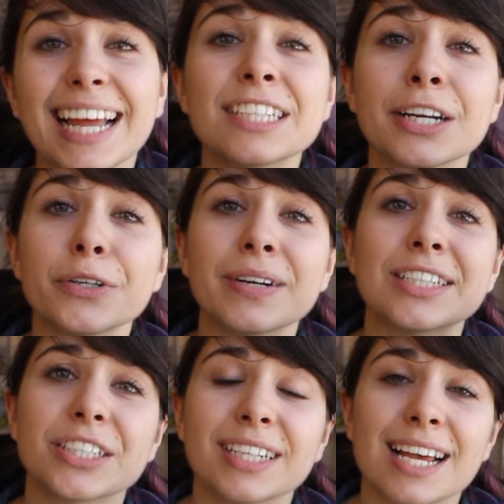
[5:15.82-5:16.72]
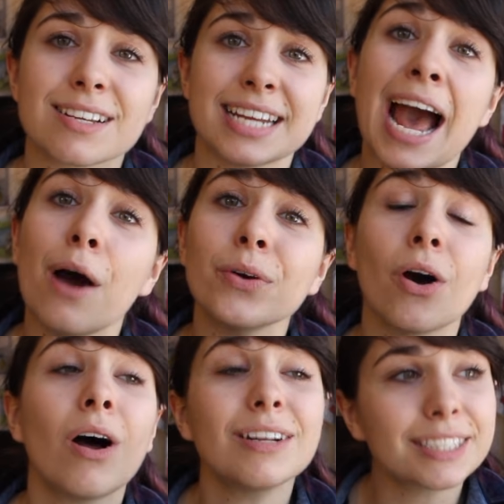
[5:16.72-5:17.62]
that general region is a
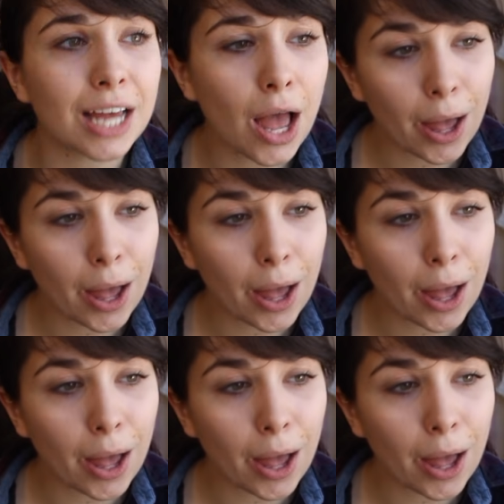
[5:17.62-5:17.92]
town called